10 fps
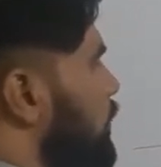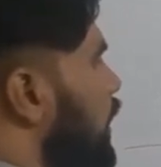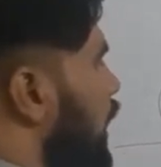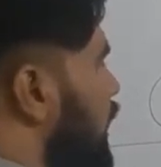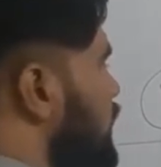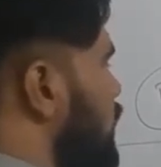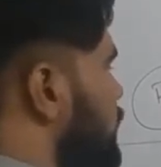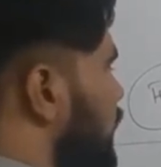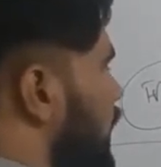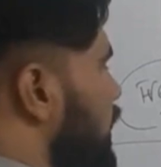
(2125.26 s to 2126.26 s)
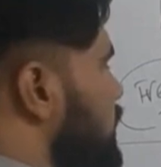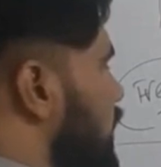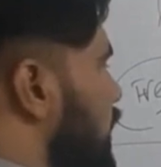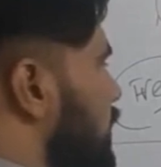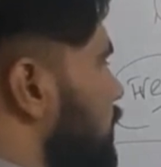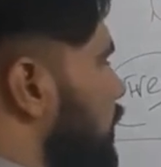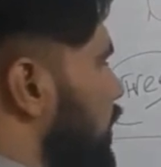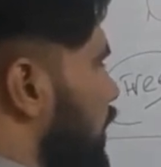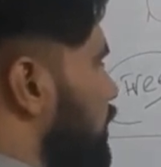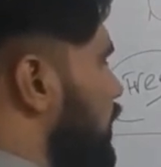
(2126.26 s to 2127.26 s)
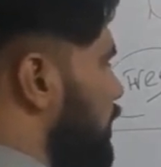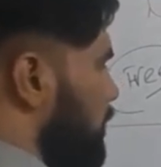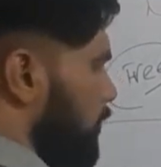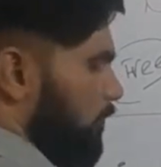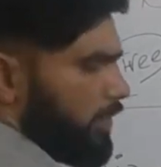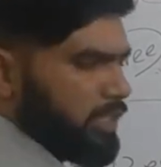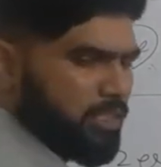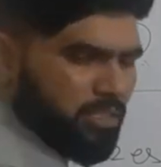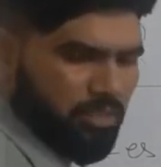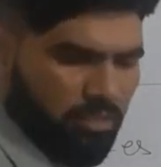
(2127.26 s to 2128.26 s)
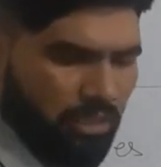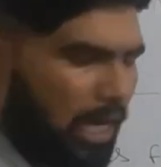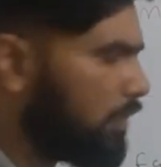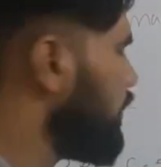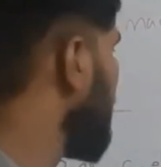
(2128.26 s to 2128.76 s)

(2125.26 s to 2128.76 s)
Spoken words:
Laissez-faire is a word of a French language